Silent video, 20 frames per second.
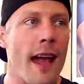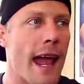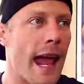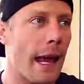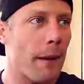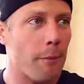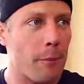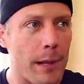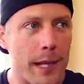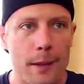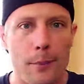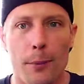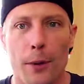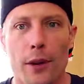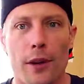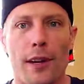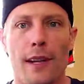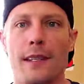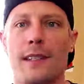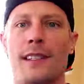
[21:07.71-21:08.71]
And people
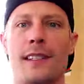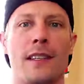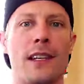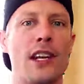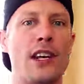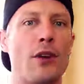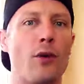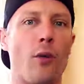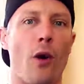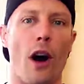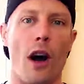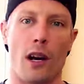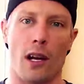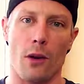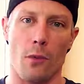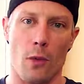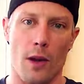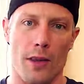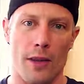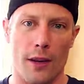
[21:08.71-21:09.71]
are going to see you
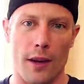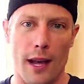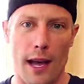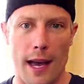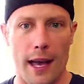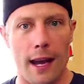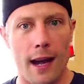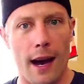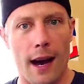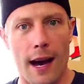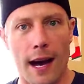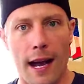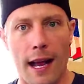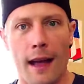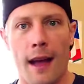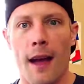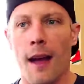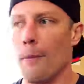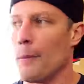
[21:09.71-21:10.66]
walking with your head high.